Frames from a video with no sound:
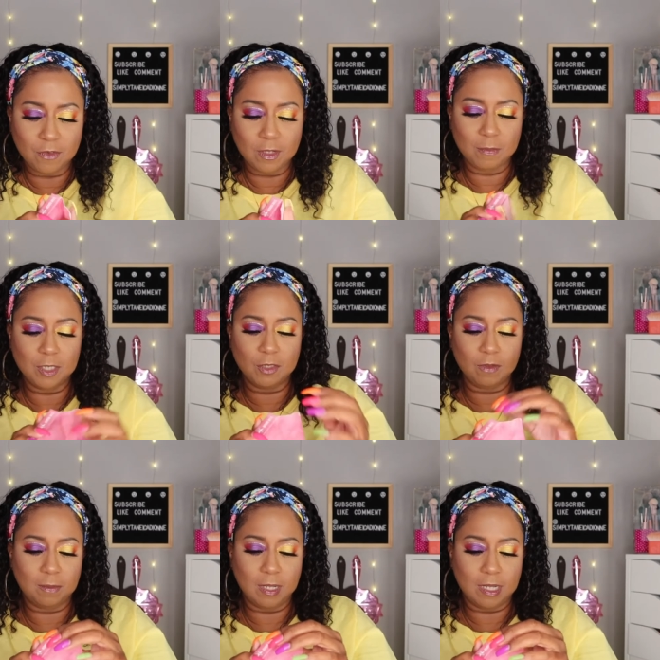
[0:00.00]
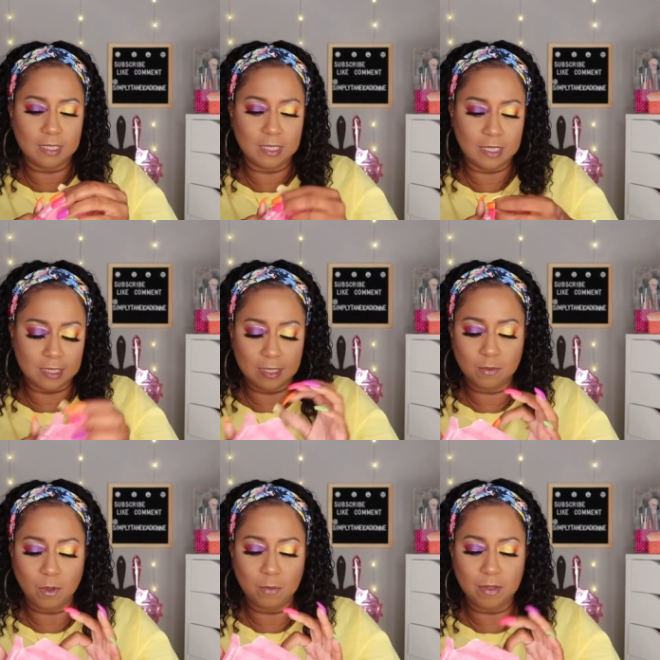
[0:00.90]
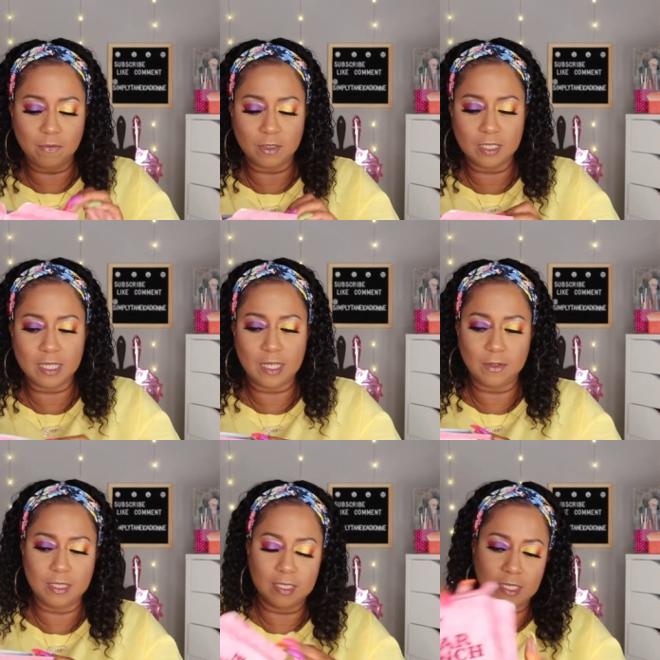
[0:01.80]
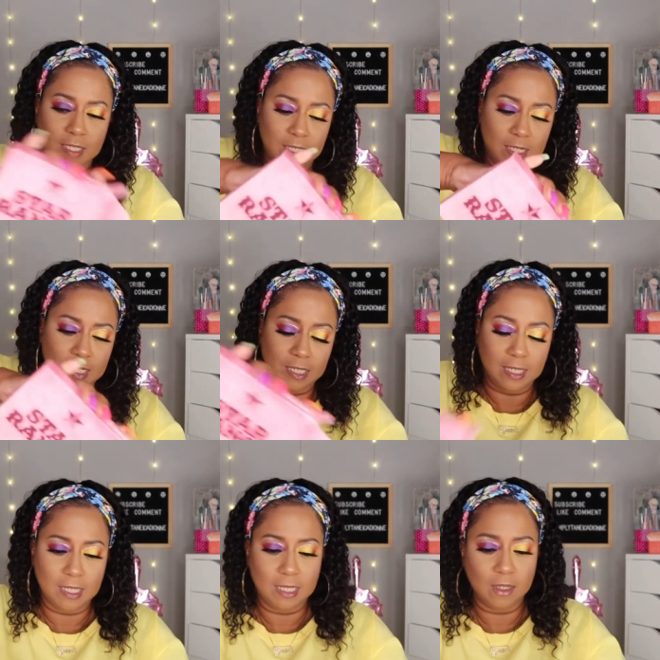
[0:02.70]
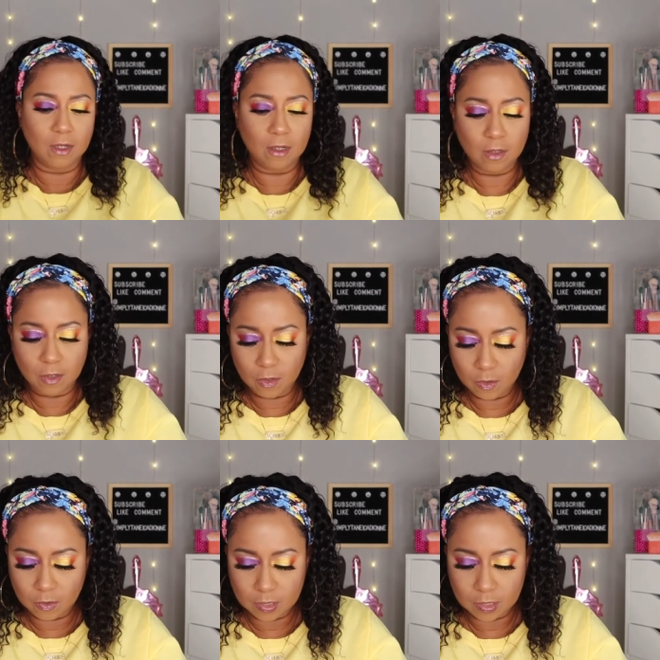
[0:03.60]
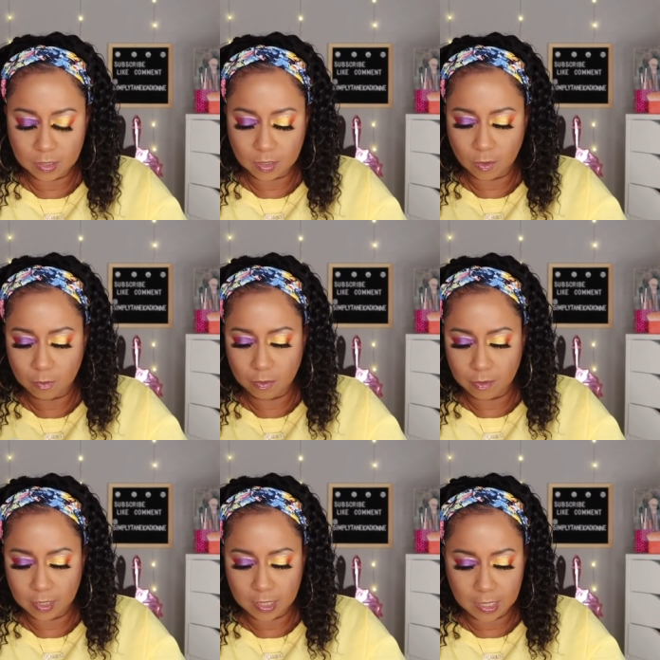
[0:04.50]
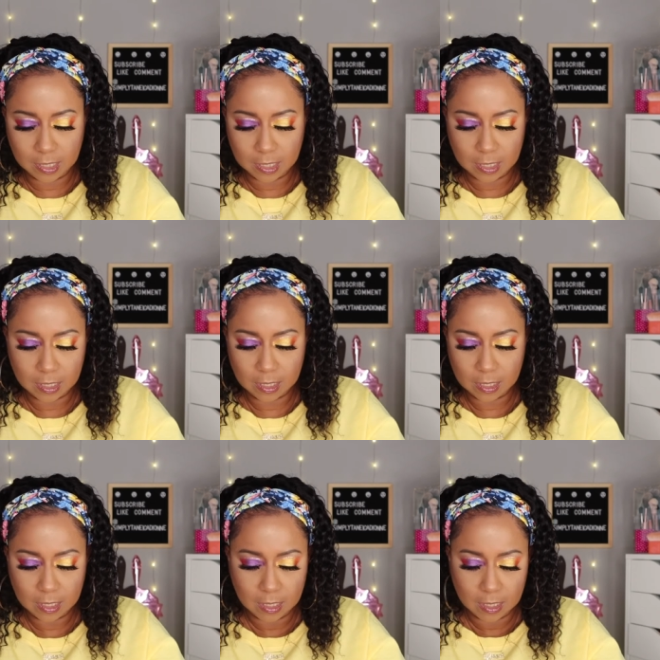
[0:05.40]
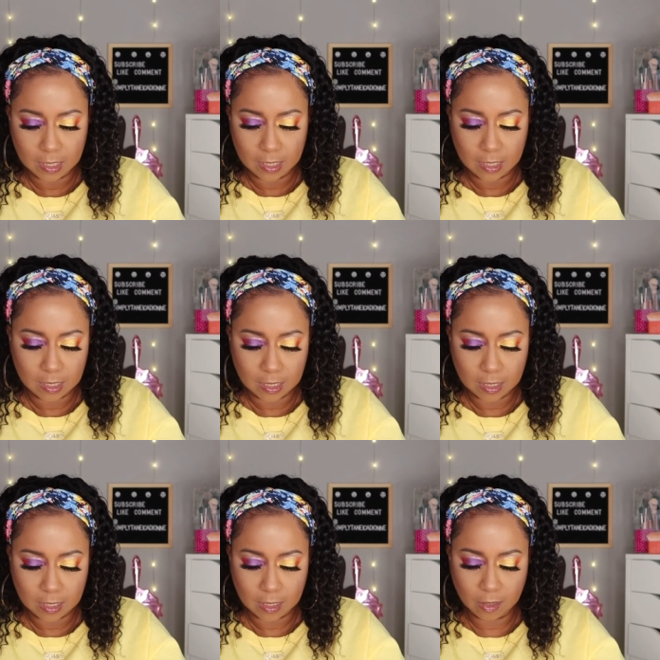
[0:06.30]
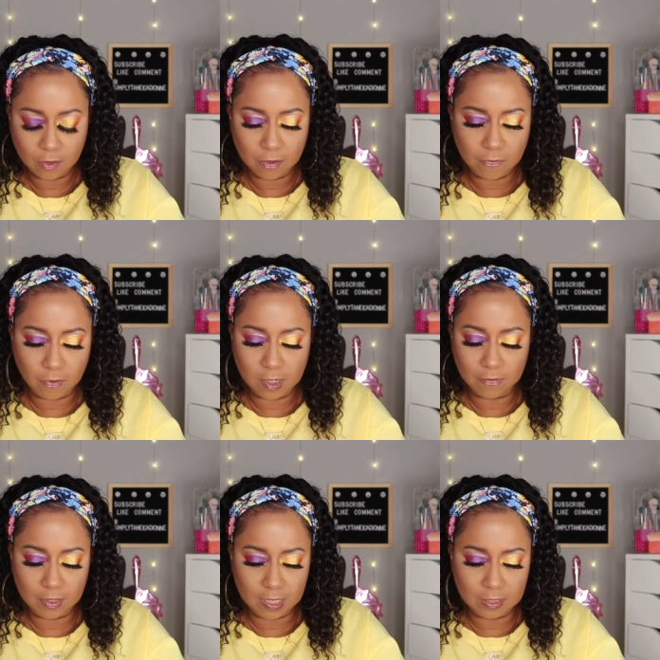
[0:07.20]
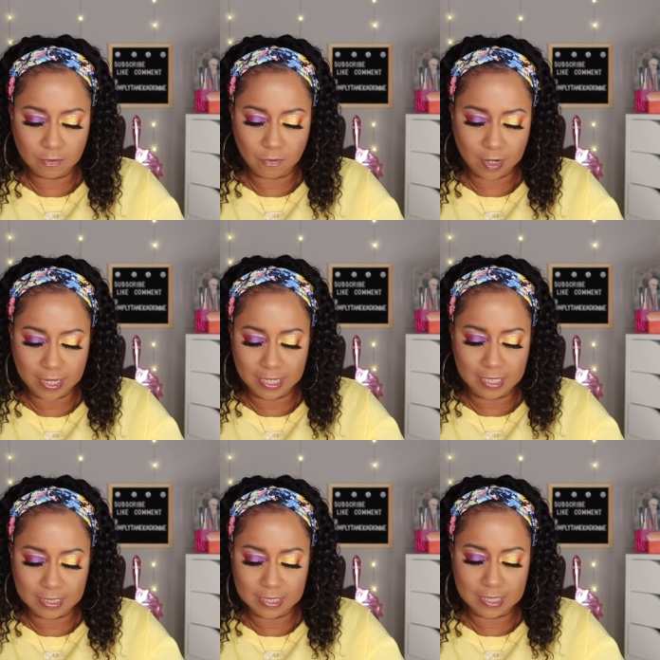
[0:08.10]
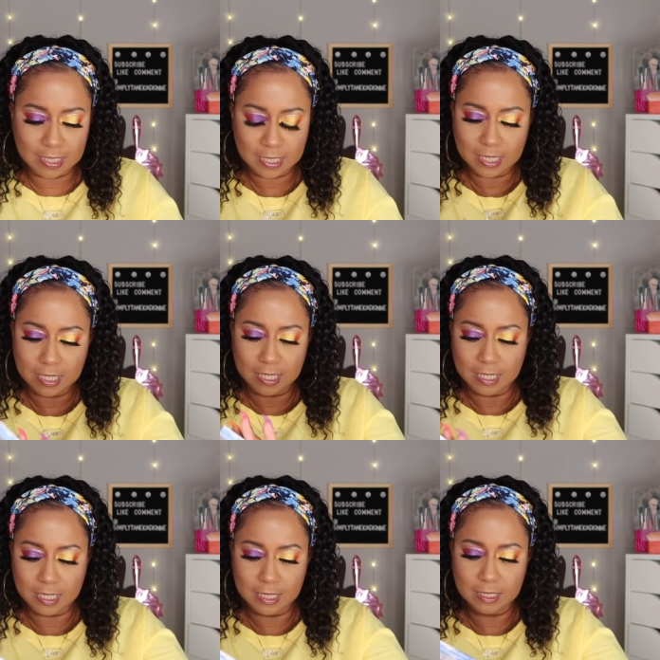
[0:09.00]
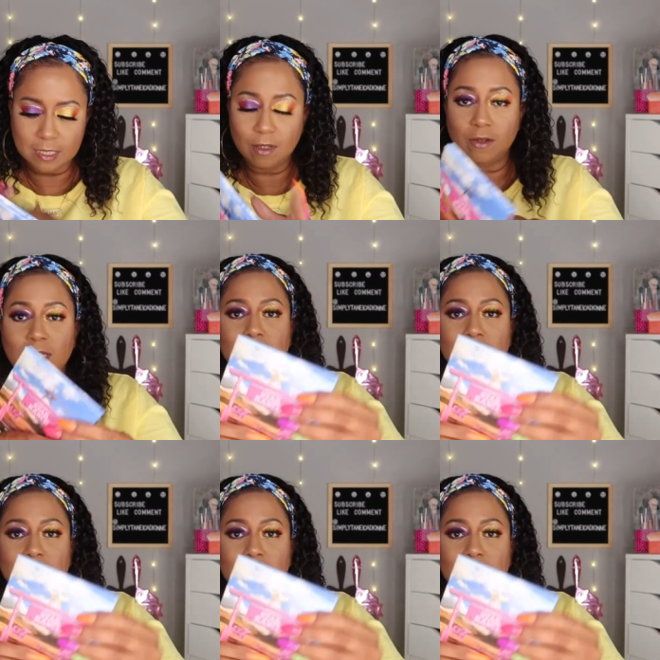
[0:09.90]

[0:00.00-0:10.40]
for the mystery boxes. This won't be for sale, he said. Oh, this is so pretty. Oh, the front of it is raised. And it, oh, it